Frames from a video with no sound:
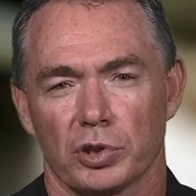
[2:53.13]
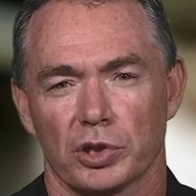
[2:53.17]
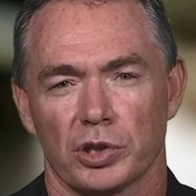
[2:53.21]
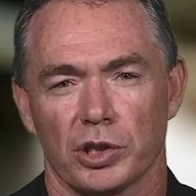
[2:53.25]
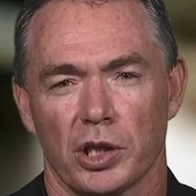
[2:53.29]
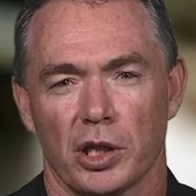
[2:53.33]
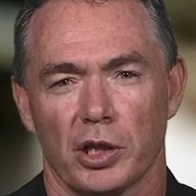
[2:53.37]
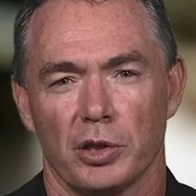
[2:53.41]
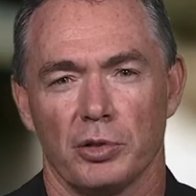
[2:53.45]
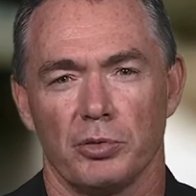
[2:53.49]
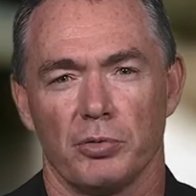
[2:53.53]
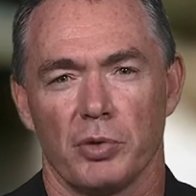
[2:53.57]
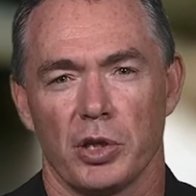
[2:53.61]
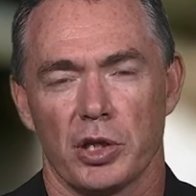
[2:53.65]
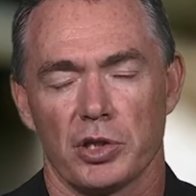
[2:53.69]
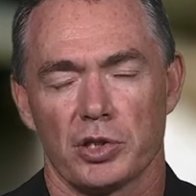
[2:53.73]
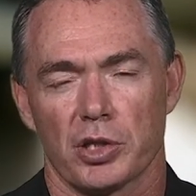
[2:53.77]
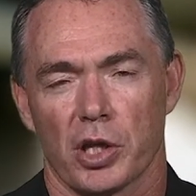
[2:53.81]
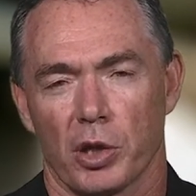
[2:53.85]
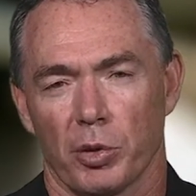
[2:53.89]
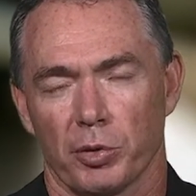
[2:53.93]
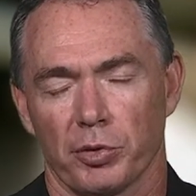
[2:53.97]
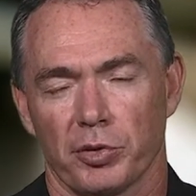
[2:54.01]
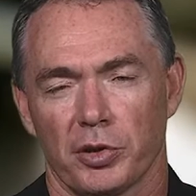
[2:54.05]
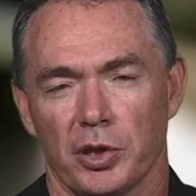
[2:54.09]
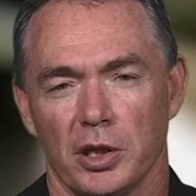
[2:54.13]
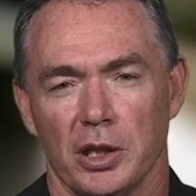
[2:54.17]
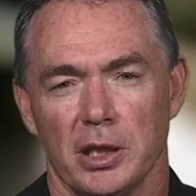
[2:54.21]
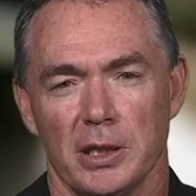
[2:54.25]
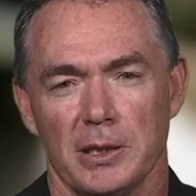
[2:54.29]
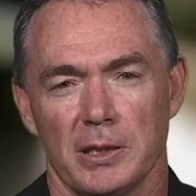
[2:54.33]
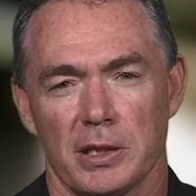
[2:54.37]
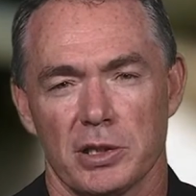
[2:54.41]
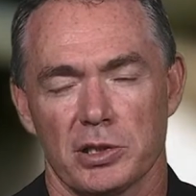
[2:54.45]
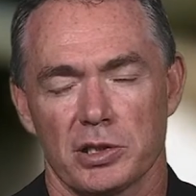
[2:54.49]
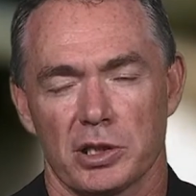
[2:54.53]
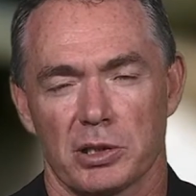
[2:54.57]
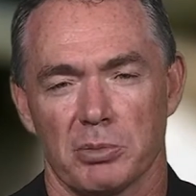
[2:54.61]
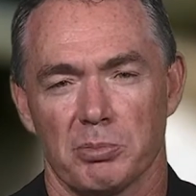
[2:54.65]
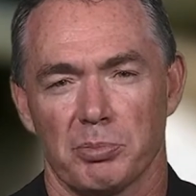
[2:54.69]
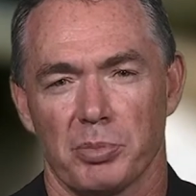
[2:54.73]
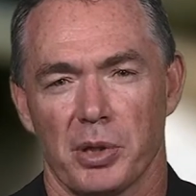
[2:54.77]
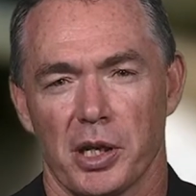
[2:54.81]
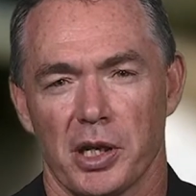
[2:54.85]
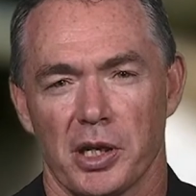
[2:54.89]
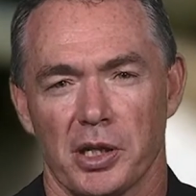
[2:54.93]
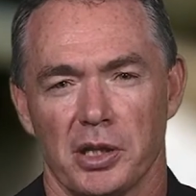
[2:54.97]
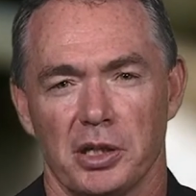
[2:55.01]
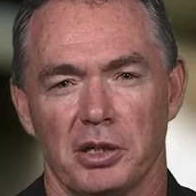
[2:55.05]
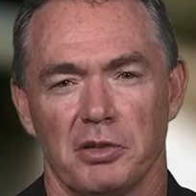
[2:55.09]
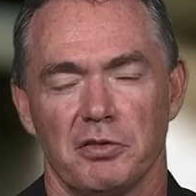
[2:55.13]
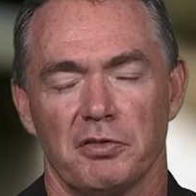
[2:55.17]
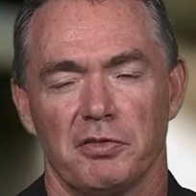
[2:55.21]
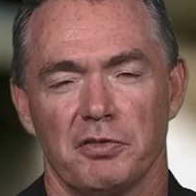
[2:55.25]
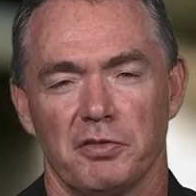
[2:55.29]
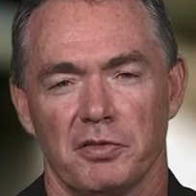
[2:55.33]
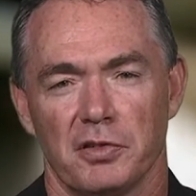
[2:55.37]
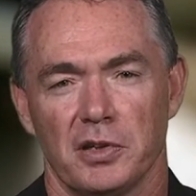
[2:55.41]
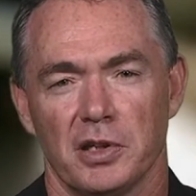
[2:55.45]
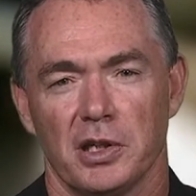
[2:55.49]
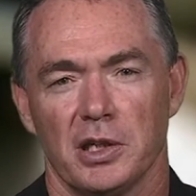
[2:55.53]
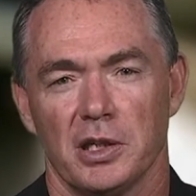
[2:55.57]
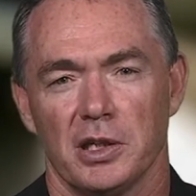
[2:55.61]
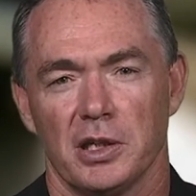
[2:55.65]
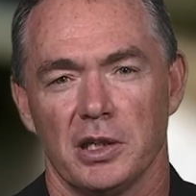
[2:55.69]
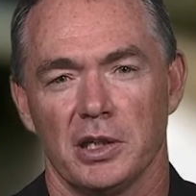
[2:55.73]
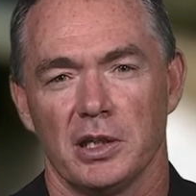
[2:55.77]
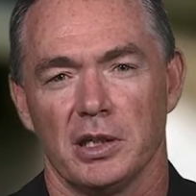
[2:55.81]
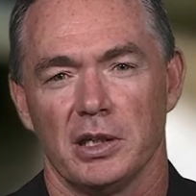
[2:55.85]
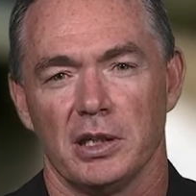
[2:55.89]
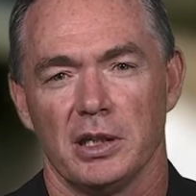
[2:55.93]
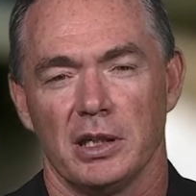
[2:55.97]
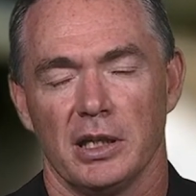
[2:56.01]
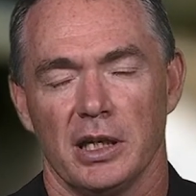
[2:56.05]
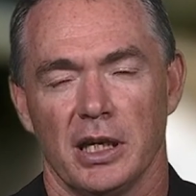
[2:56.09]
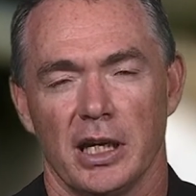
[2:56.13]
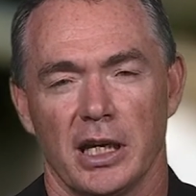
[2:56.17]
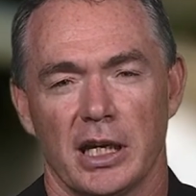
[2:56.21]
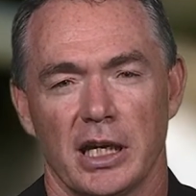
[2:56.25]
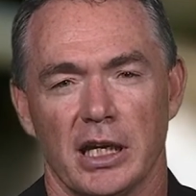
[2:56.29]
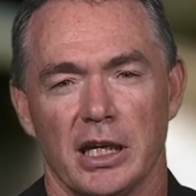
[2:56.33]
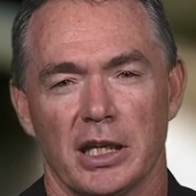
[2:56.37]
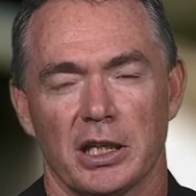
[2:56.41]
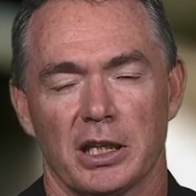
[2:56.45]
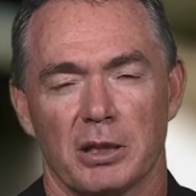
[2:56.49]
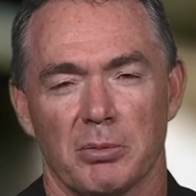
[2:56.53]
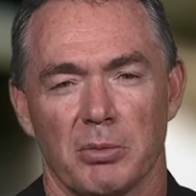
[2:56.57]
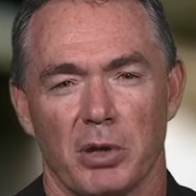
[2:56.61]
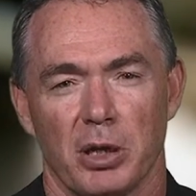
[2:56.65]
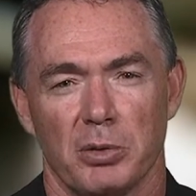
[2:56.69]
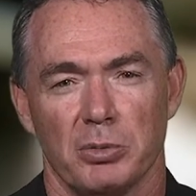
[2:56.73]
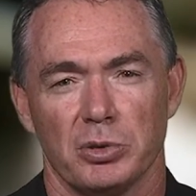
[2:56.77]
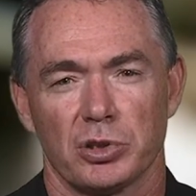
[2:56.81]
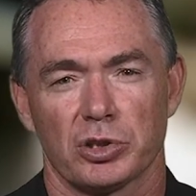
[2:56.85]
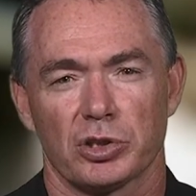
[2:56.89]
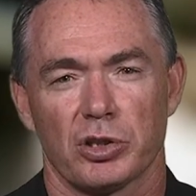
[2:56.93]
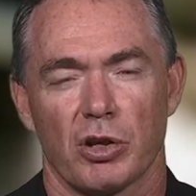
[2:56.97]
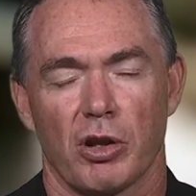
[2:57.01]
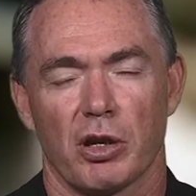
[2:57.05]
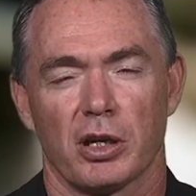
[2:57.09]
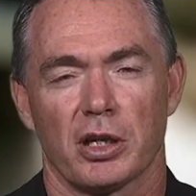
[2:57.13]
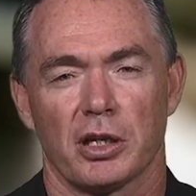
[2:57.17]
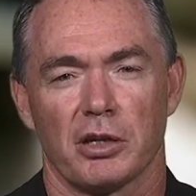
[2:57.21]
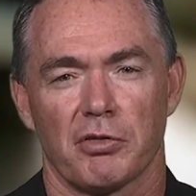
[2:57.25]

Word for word: So it's healthy, it's competitive. Hickey at the moment slightly in